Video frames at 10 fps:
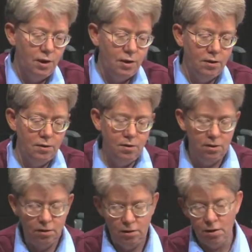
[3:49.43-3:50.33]
And
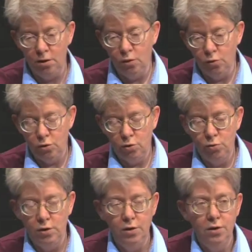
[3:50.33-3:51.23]
in those 2
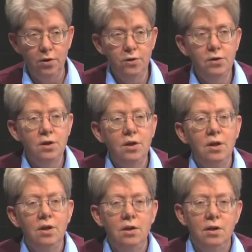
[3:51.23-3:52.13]
years,
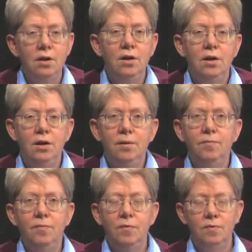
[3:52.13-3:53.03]

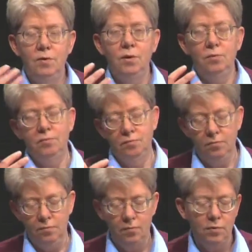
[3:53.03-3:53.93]
concern
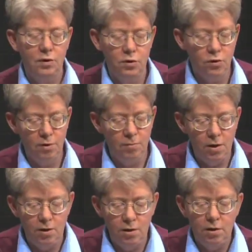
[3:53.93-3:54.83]

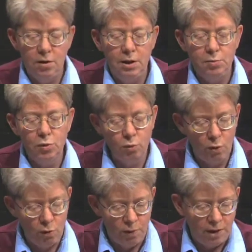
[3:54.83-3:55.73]
about it keeps
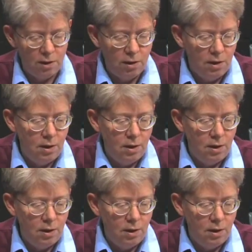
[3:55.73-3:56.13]
growing.